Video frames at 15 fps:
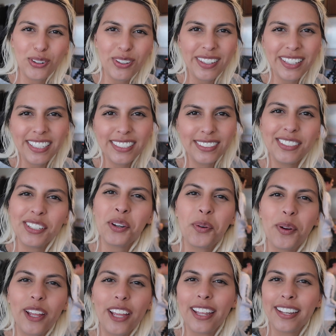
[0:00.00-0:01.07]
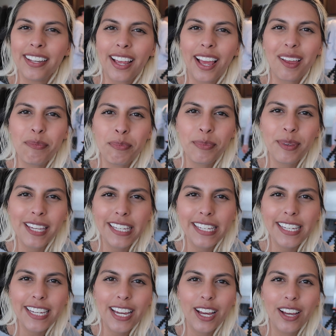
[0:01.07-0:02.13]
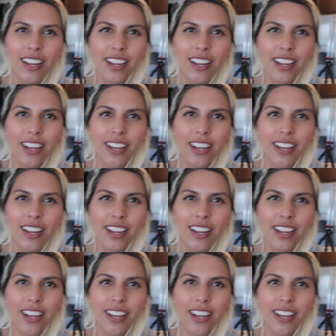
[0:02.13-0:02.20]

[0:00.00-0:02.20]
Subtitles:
do you think is gonna win? Me